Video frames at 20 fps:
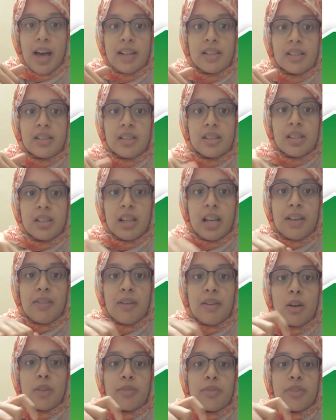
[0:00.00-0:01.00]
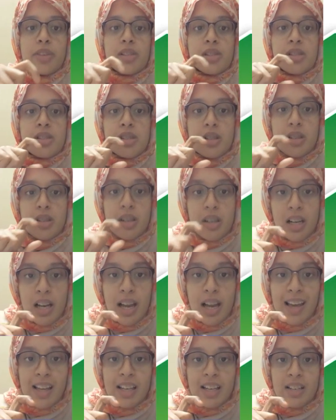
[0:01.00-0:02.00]
and the level of the
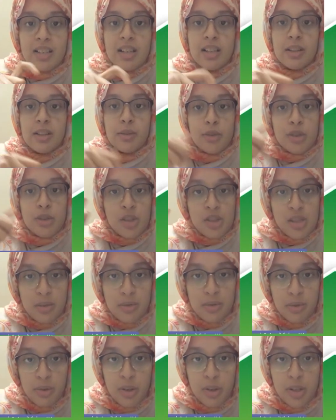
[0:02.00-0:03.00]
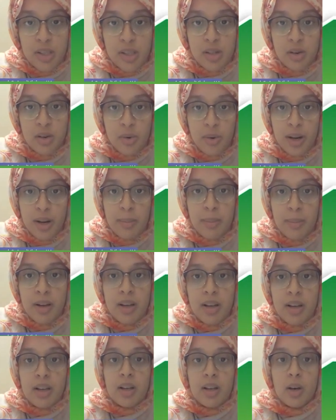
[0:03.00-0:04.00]
sternal end, which is the first
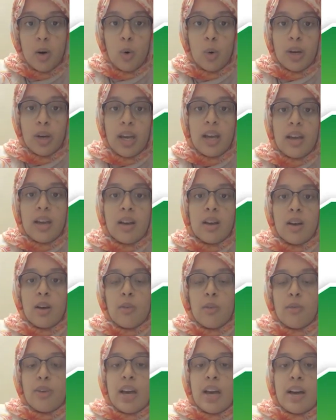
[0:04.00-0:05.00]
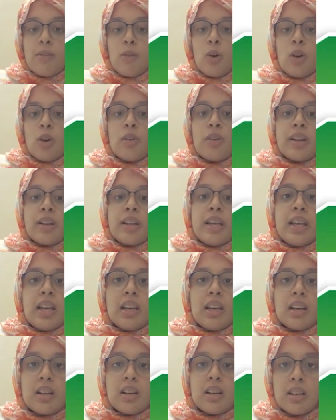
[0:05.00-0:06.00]
rib. Okay, we have
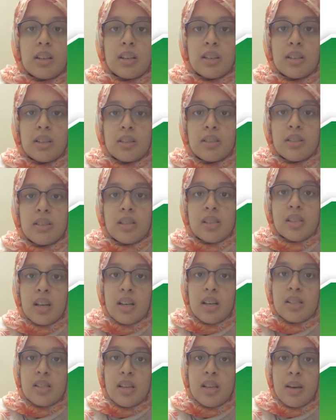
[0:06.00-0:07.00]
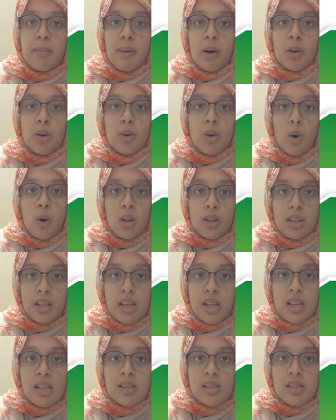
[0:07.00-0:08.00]
already discussed about
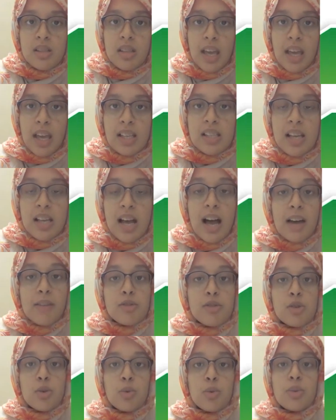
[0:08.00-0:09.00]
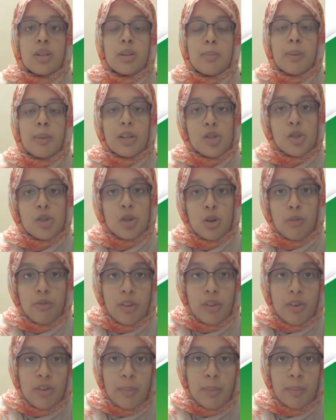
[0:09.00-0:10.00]
all these things. I have shown the picture
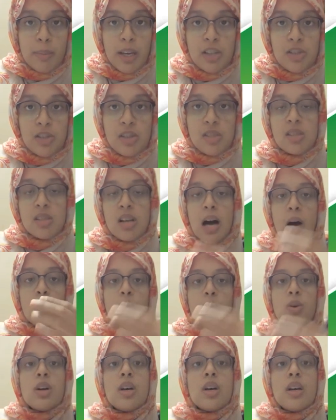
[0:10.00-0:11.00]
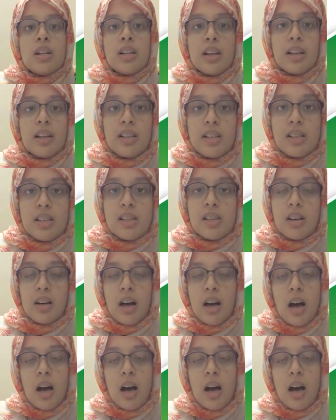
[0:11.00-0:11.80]
of the rib cages, how it